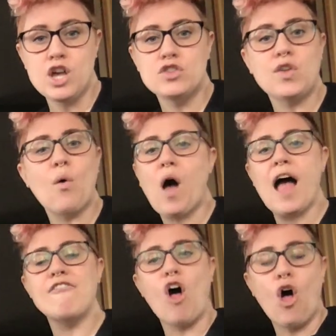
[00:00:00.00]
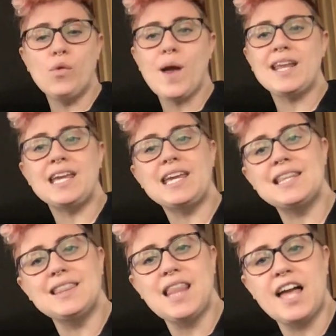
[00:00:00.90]
So I've already
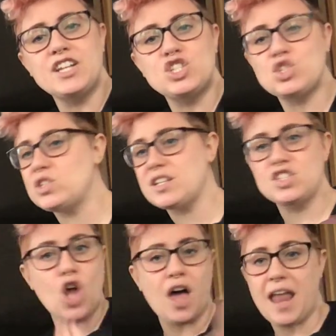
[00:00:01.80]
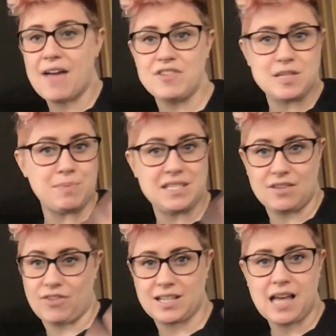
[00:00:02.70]
eaten lunch does not have a
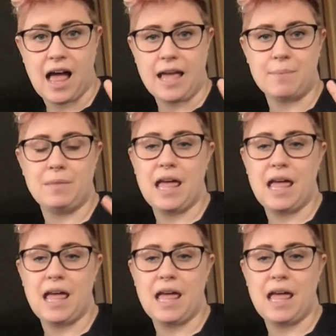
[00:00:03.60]
specific time.